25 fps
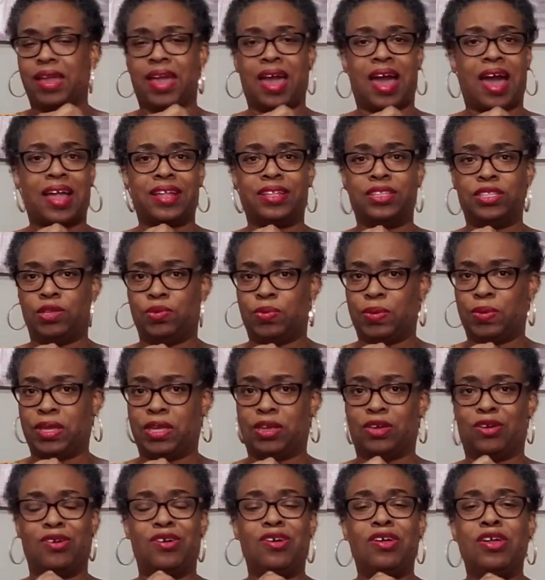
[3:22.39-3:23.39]
cotton
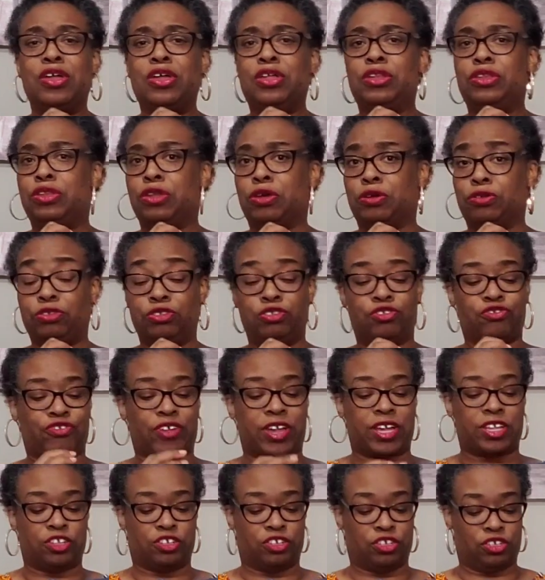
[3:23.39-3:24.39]
twill, no
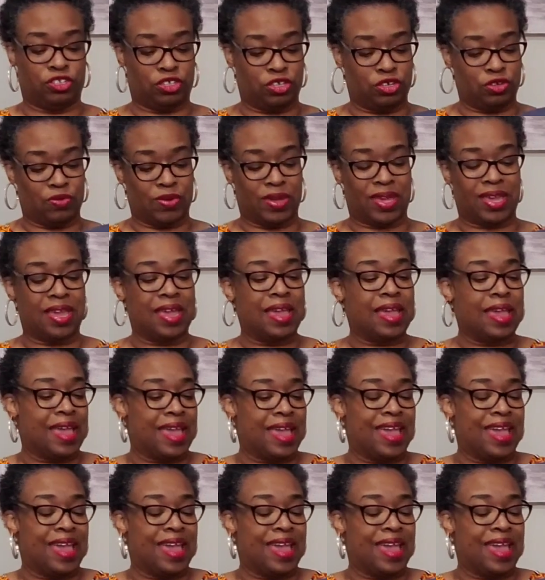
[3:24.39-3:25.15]
stretch to it.